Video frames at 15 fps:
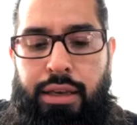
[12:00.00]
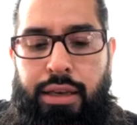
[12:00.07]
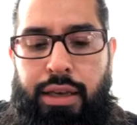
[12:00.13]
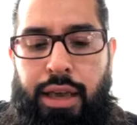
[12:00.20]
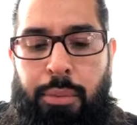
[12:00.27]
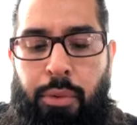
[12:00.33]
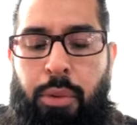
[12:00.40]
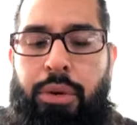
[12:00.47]
a, a
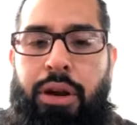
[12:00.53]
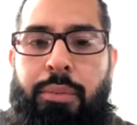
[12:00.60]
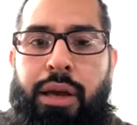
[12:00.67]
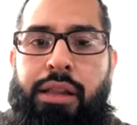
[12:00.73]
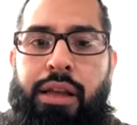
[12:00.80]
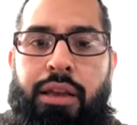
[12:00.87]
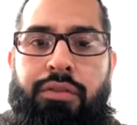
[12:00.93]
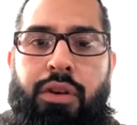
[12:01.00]
moment in my
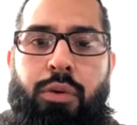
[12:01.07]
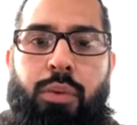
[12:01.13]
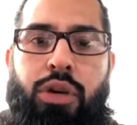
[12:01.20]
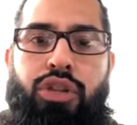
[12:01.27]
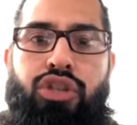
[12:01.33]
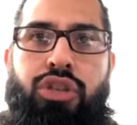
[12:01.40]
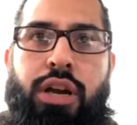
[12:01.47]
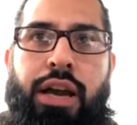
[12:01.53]
life in
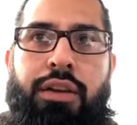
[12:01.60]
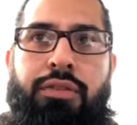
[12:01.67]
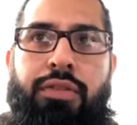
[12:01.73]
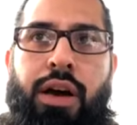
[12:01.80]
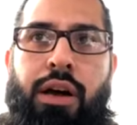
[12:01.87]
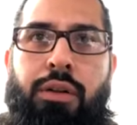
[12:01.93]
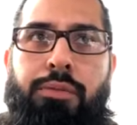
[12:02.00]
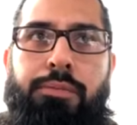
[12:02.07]
which I
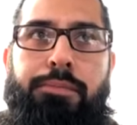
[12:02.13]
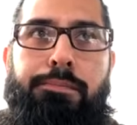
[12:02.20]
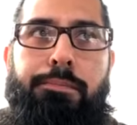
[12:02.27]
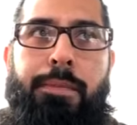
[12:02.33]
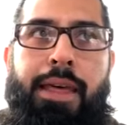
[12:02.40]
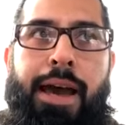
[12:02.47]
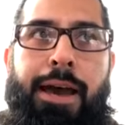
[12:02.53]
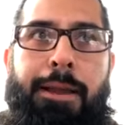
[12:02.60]
felt
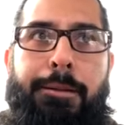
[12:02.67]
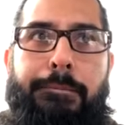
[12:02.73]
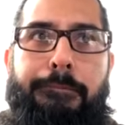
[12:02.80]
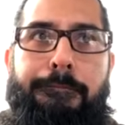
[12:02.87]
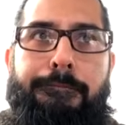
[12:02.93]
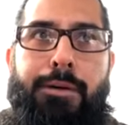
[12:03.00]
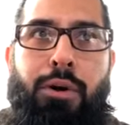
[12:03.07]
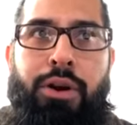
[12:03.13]
that
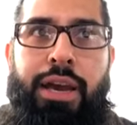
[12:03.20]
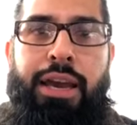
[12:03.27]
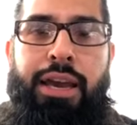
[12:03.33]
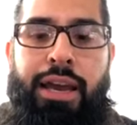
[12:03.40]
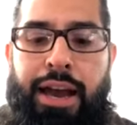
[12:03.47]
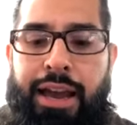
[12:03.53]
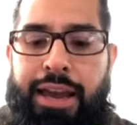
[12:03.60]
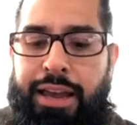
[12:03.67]
okay,
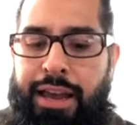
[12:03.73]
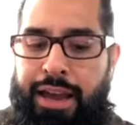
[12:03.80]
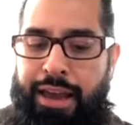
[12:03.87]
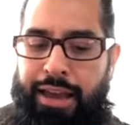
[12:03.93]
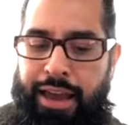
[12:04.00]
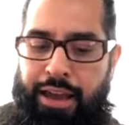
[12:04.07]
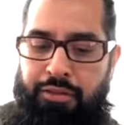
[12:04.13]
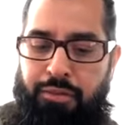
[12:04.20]
I, I
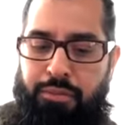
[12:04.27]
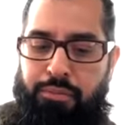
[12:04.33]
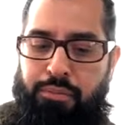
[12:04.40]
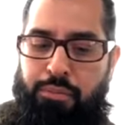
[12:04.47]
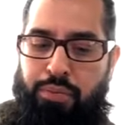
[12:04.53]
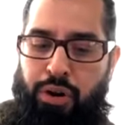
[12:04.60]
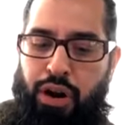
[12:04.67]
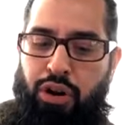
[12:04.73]
have
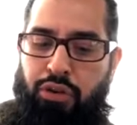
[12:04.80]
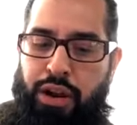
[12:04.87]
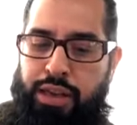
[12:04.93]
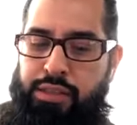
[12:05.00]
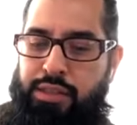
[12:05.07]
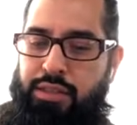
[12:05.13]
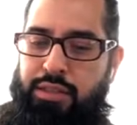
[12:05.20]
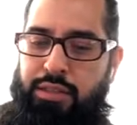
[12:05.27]

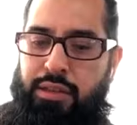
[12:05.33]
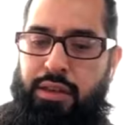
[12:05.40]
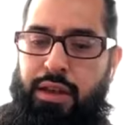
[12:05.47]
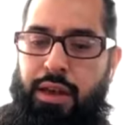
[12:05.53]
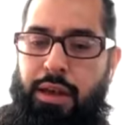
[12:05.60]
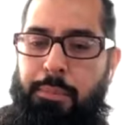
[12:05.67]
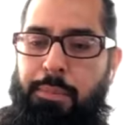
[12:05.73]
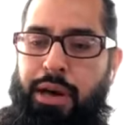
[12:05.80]
progressed,
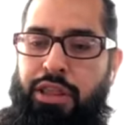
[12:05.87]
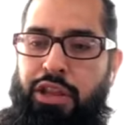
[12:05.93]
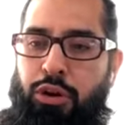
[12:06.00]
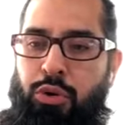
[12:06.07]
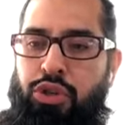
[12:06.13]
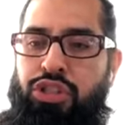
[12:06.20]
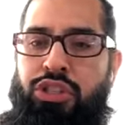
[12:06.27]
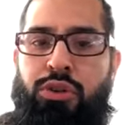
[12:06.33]
but there
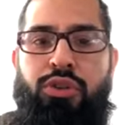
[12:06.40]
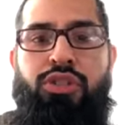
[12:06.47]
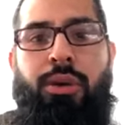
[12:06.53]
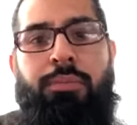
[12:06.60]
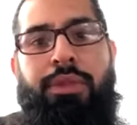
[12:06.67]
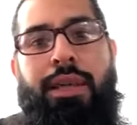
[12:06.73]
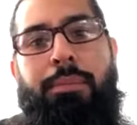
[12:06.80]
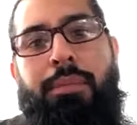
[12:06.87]
was still
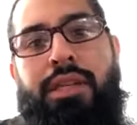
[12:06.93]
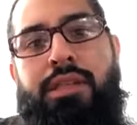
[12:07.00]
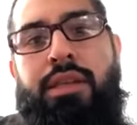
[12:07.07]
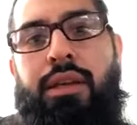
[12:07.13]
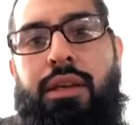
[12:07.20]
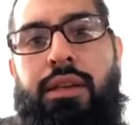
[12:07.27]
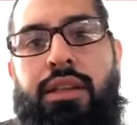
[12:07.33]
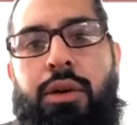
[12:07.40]
something missing.
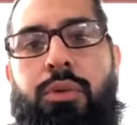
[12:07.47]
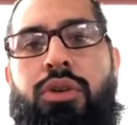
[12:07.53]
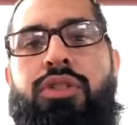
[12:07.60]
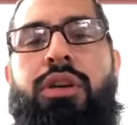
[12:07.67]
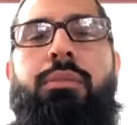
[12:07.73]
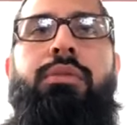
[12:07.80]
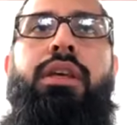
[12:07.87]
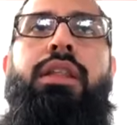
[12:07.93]
There was
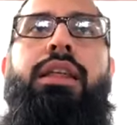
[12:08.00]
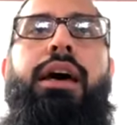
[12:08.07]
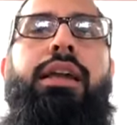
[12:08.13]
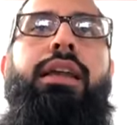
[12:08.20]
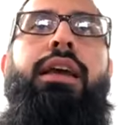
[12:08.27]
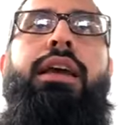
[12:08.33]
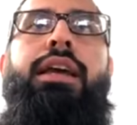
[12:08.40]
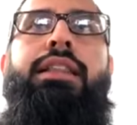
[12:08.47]
something that
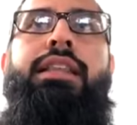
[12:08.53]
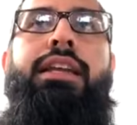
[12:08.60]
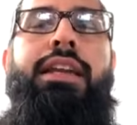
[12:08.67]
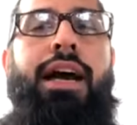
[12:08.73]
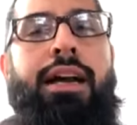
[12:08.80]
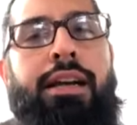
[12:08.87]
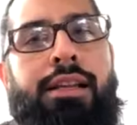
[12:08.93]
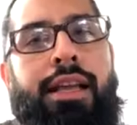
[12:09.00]
did
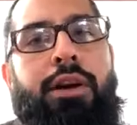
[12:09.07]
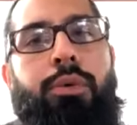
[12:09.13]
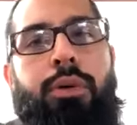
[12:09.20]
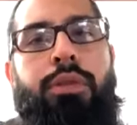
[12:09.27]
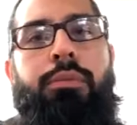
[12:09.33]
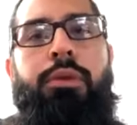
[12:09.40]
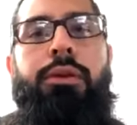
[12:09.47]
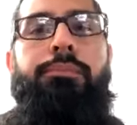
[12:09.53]
not click with
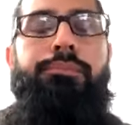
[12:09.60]
me.